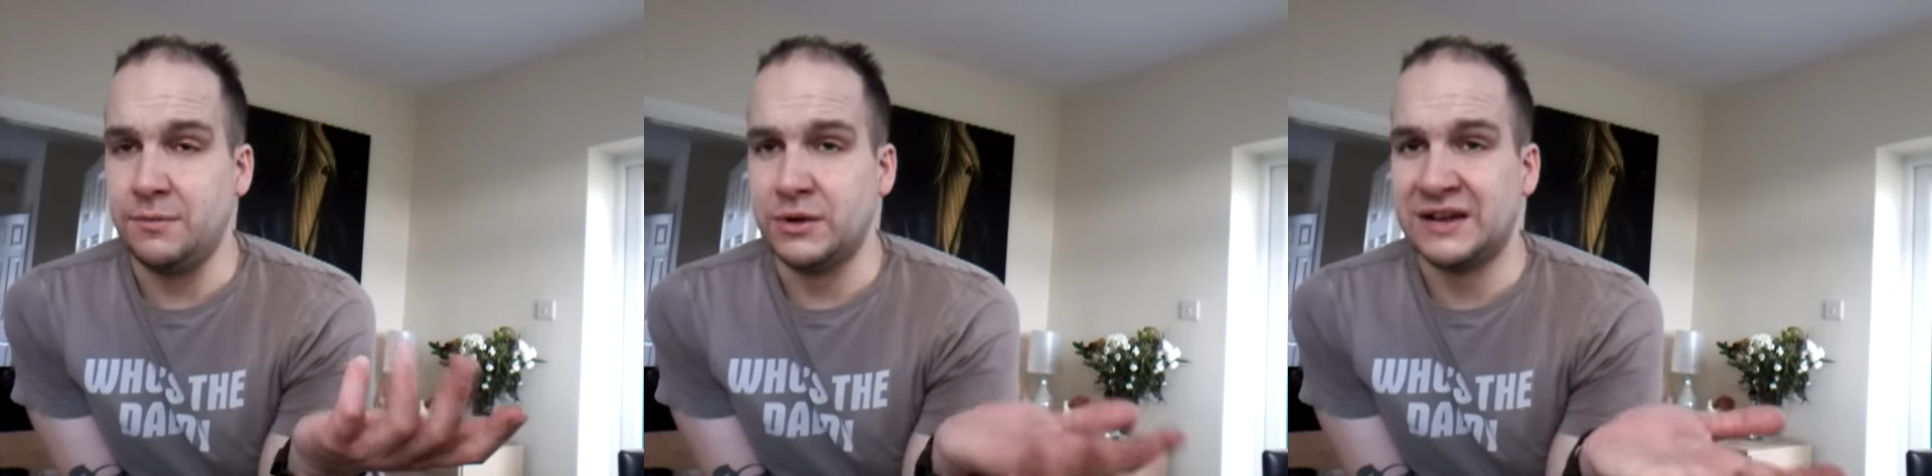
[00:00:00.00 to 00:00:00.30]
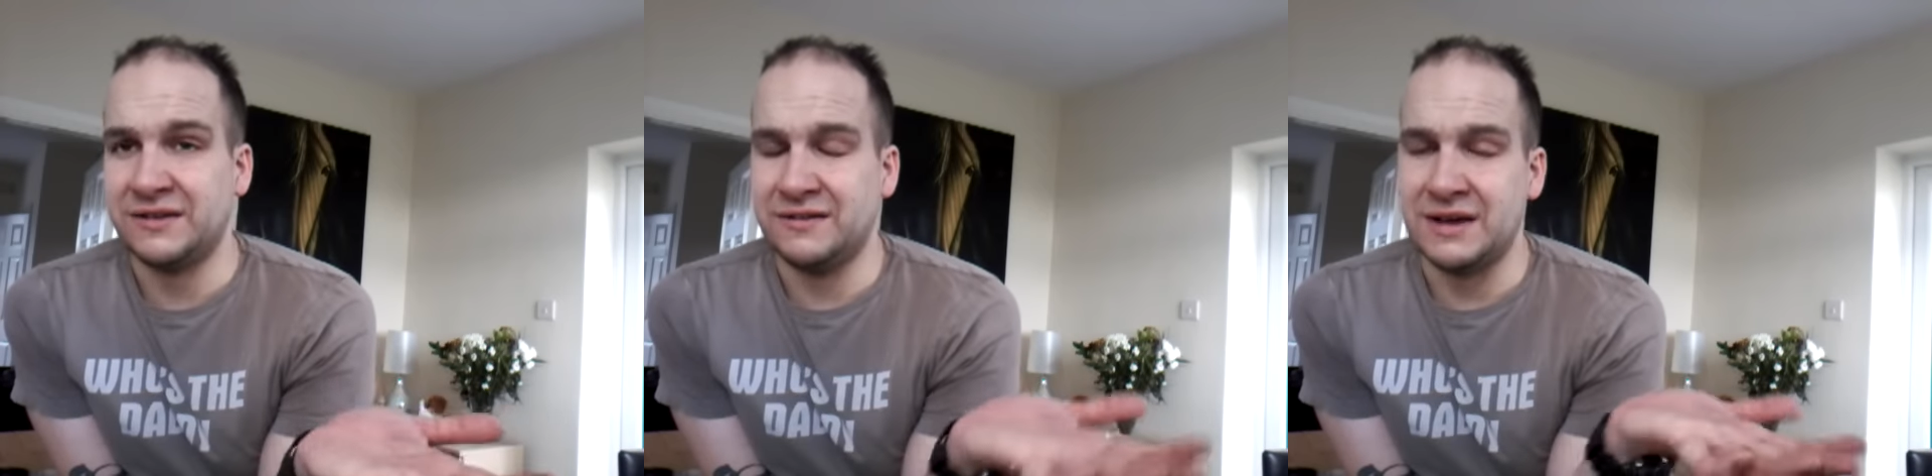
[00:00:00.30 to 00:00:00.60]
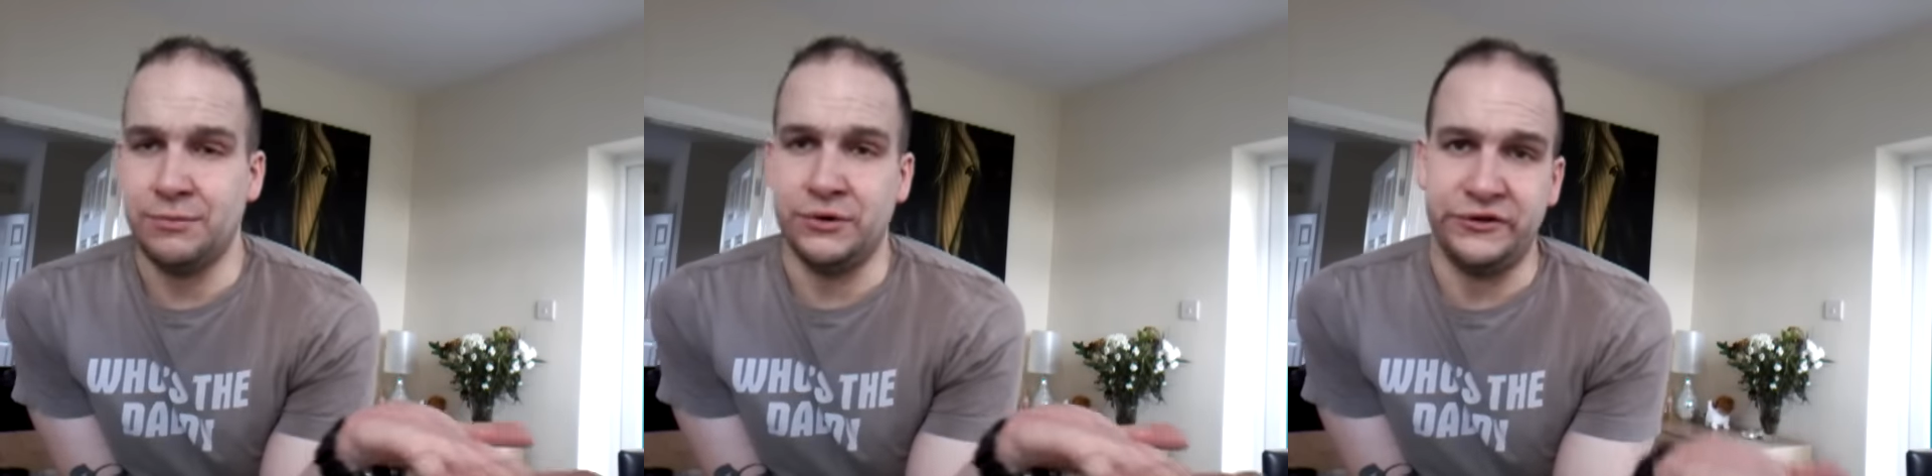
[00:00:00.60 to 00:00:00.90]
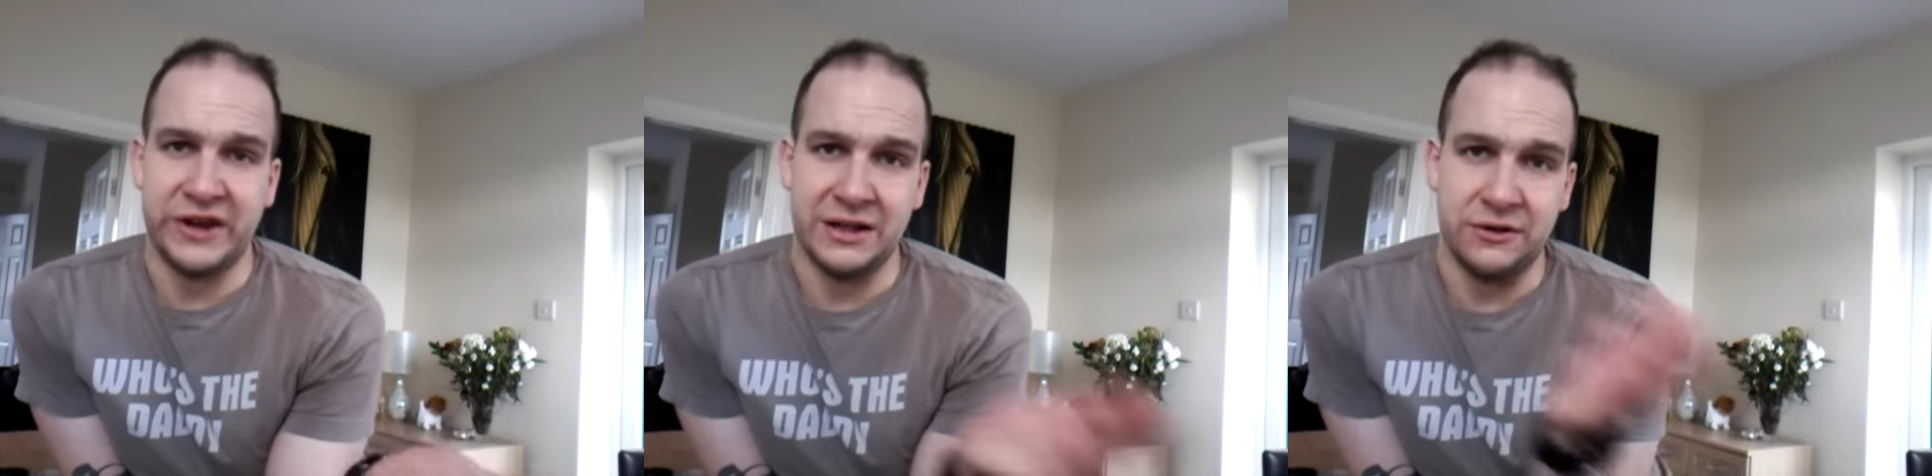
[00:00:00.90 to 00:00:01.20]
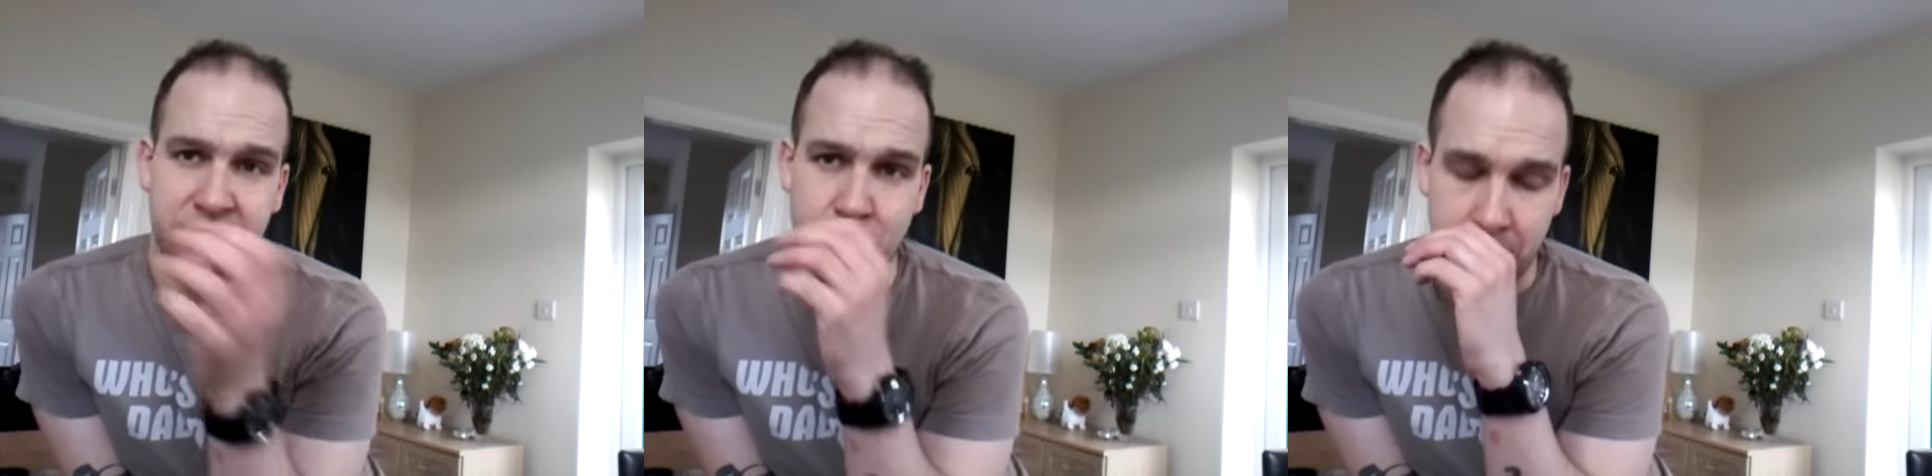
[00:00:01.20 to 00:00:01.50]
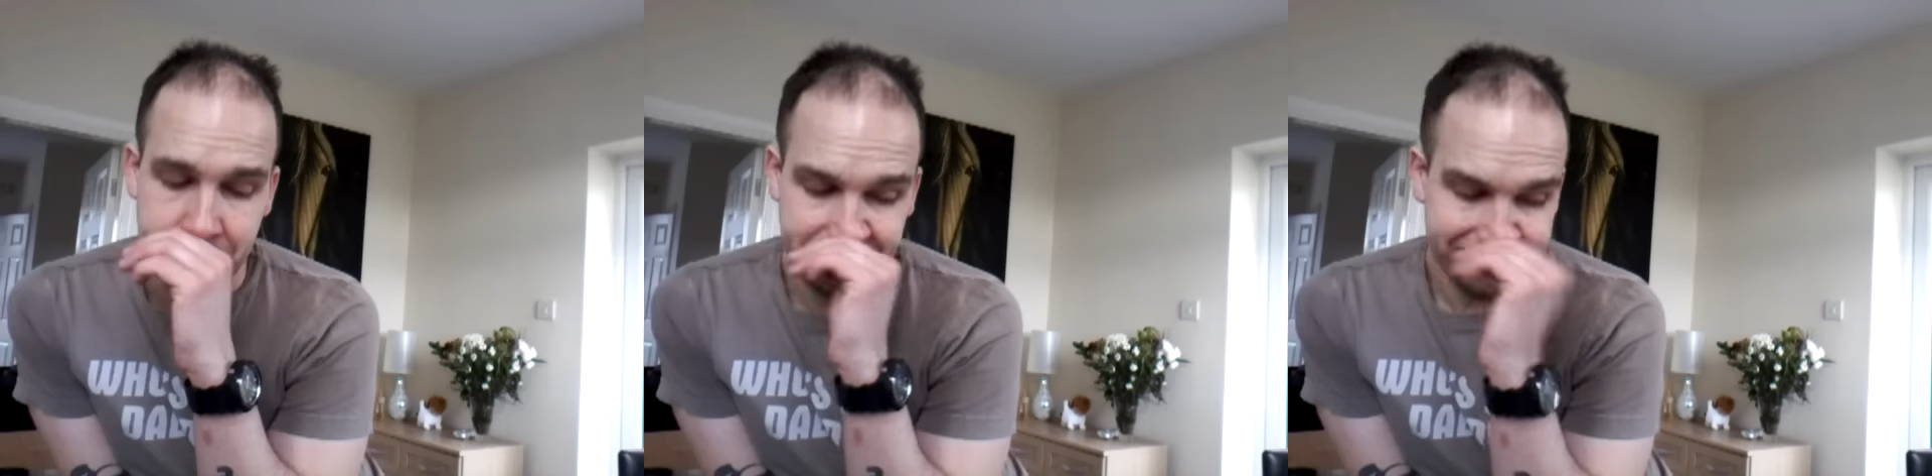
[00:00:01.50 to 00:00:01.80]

classic example, the Challenger one.